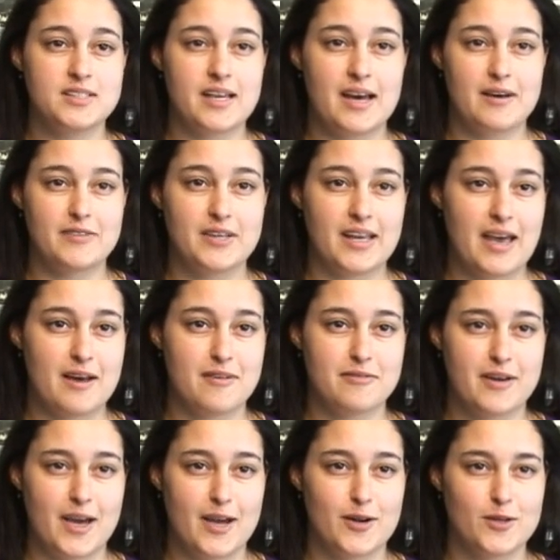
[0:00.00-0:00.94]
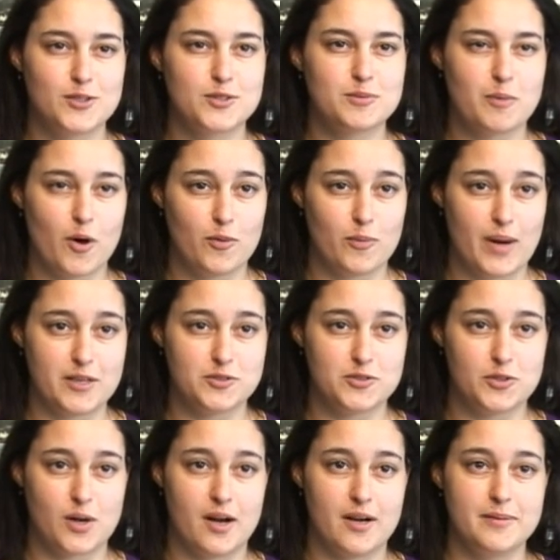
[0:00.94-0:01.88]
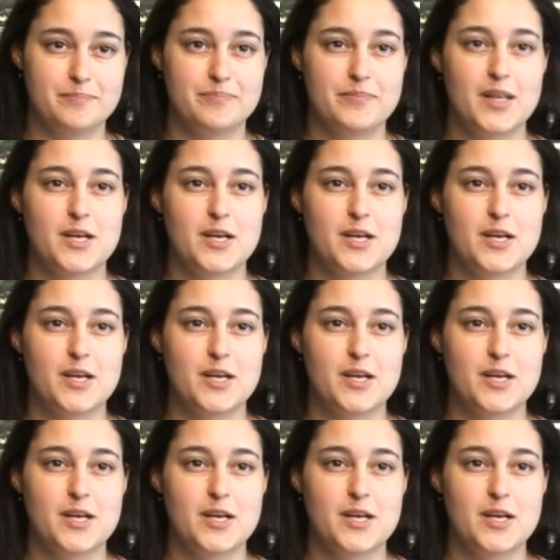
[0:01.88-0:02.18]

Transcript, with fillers: to have a cafe or small restaurant.